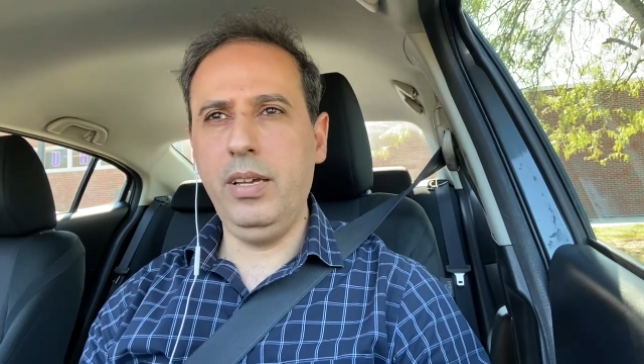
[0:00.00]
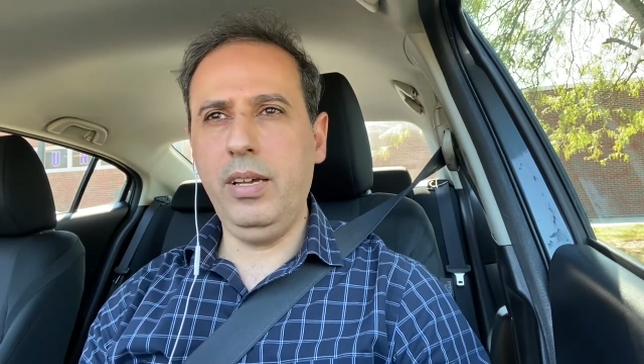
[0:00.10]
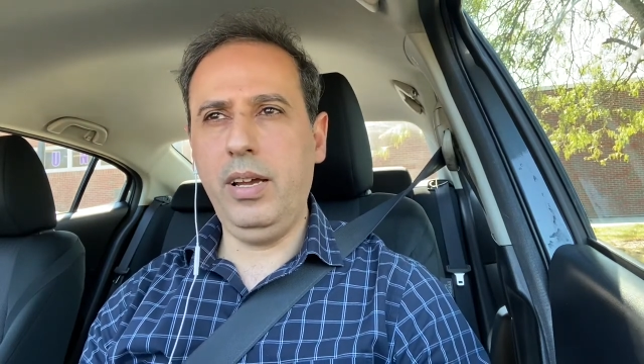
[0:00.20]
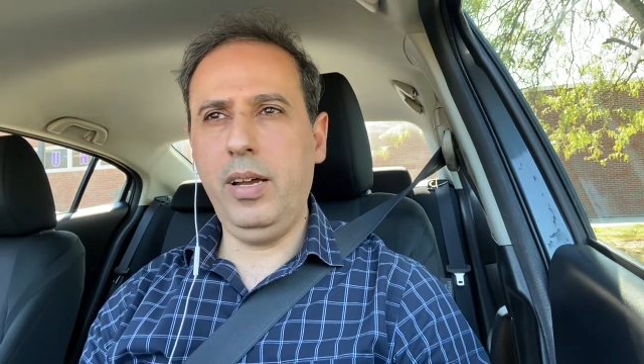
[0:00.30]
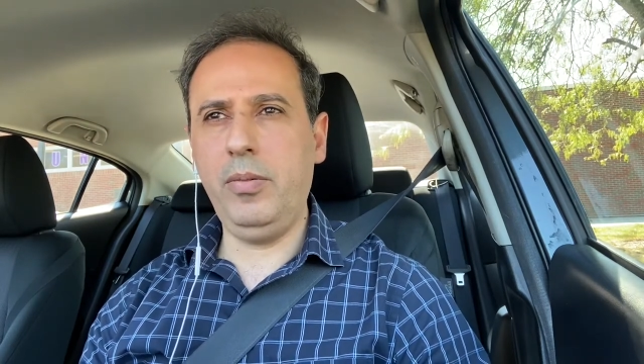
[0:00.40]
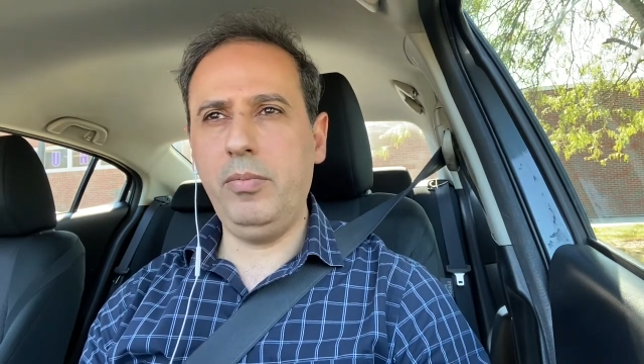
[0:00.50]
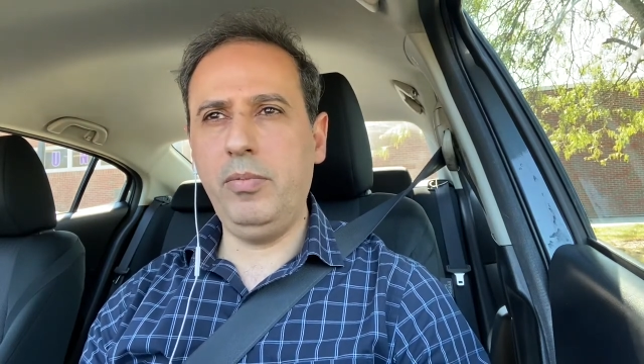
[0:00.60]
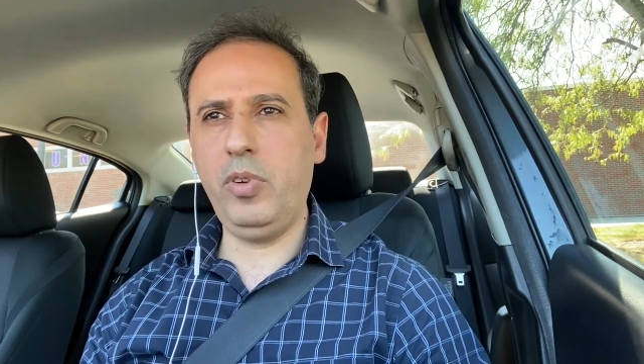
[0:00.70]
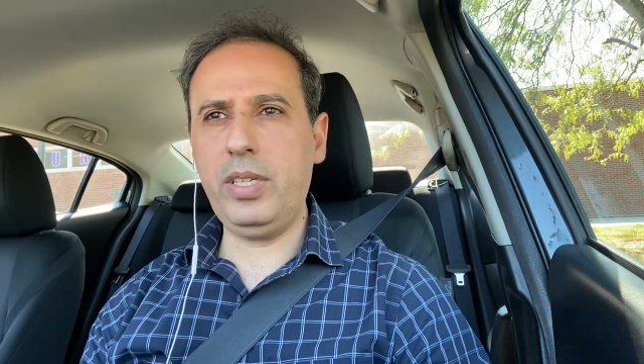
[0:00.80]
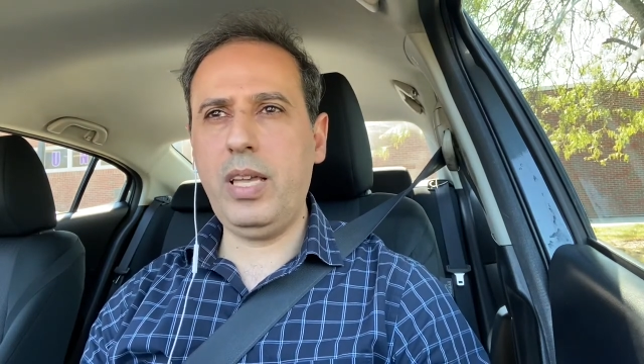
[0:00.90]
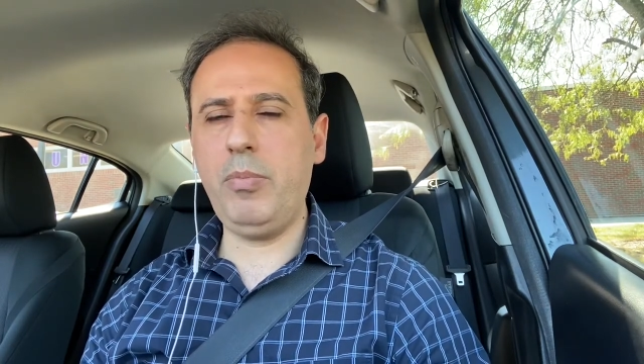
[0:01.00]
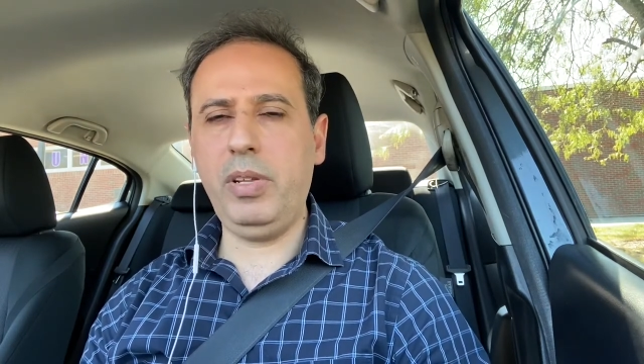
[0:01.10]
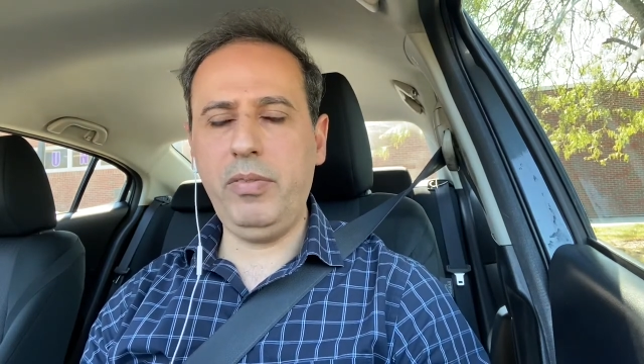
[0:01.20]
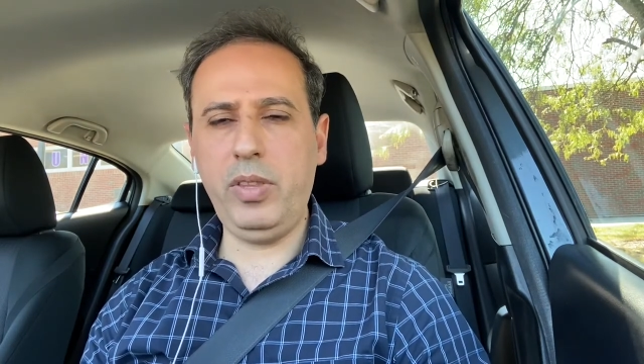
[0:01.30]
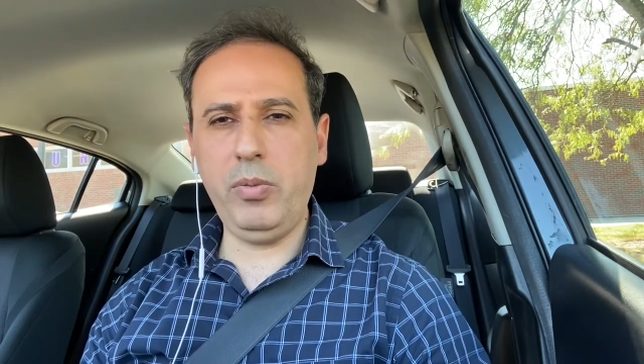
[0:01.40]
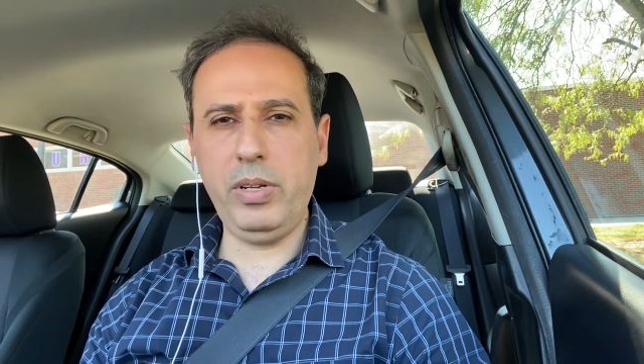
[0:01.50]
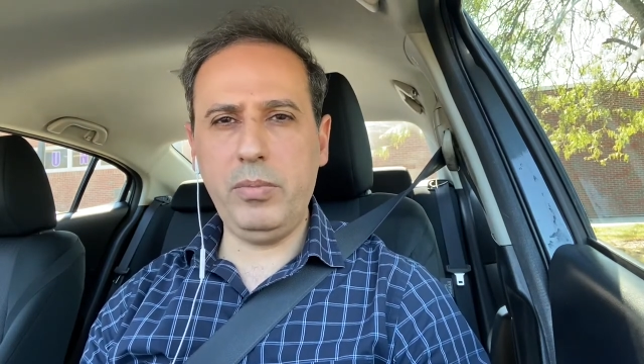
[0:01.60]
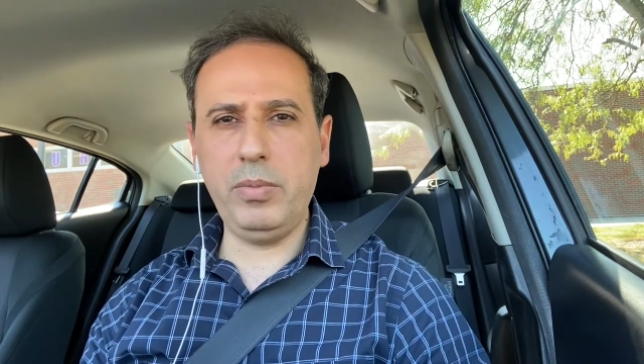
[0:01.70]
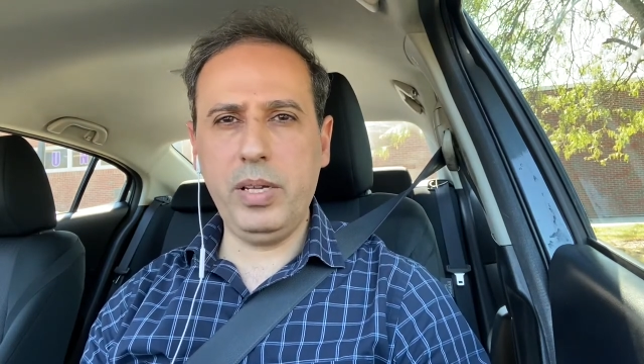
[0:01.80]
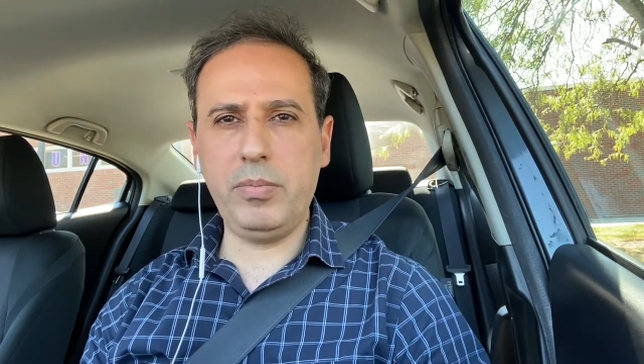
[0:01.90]
for example, if they want
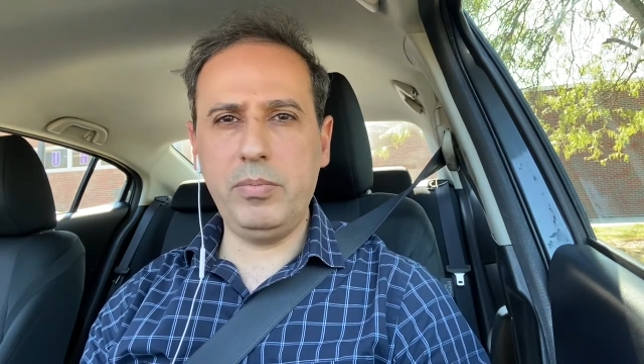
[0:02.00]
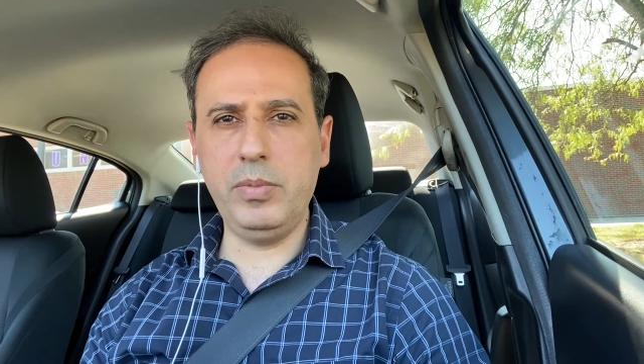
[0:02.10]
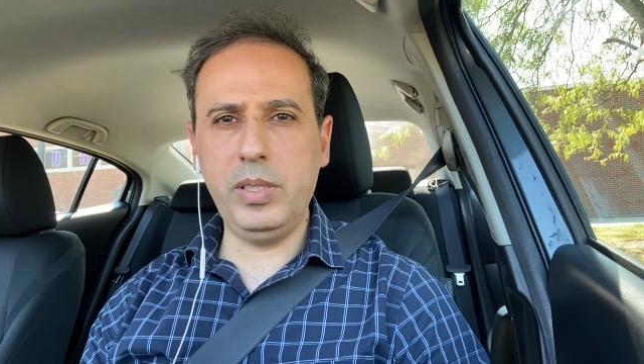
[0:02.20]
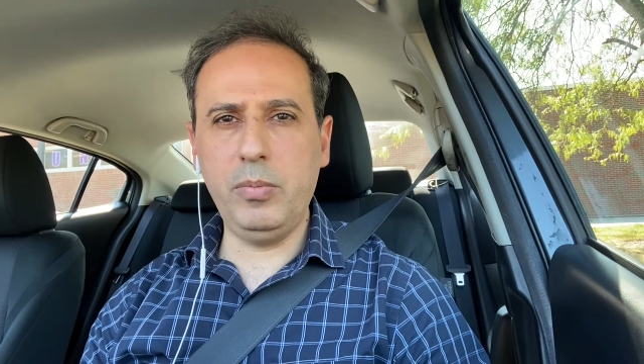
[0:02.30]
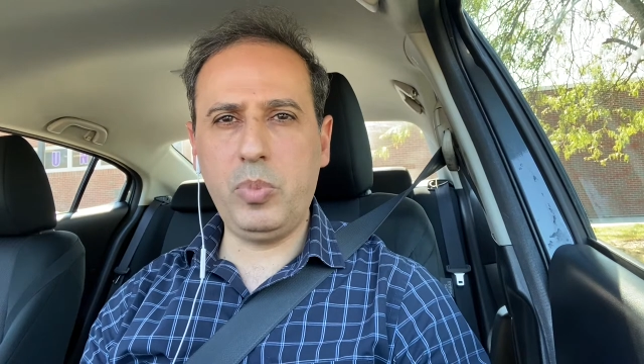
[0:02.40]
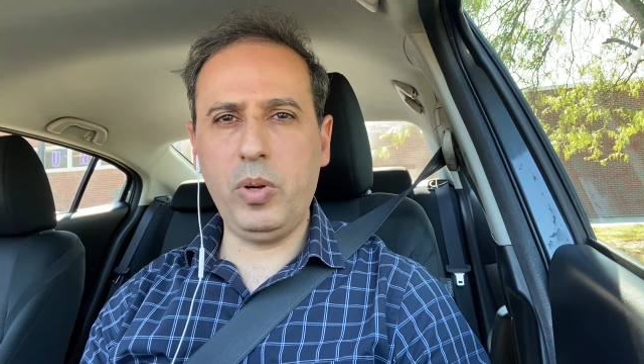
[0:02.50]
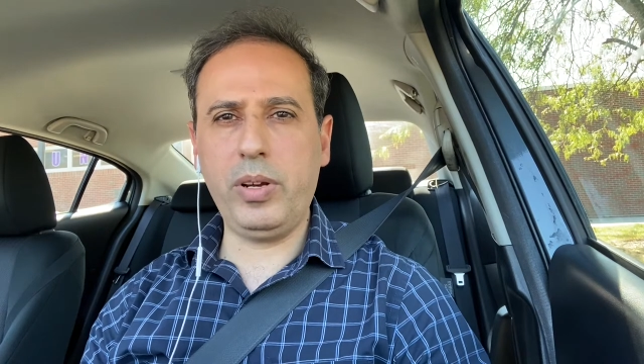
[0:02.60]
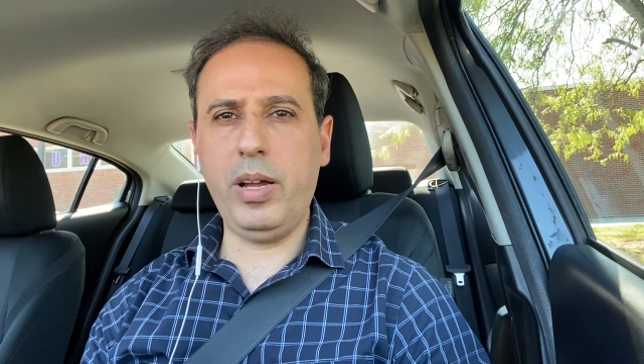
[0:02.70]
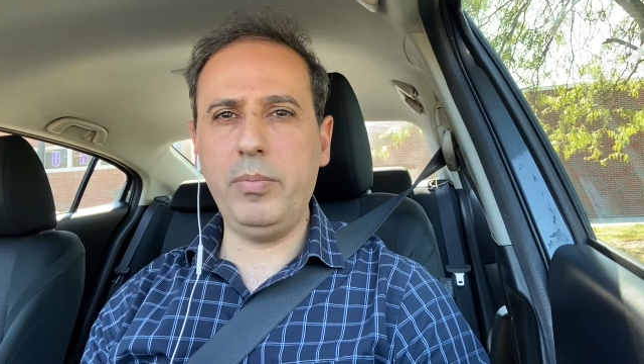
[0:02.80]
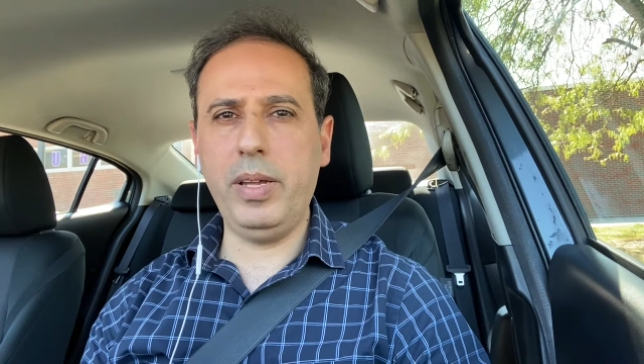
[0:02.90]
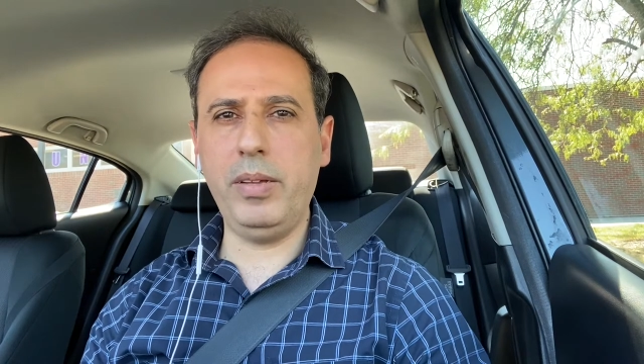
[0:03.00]
to program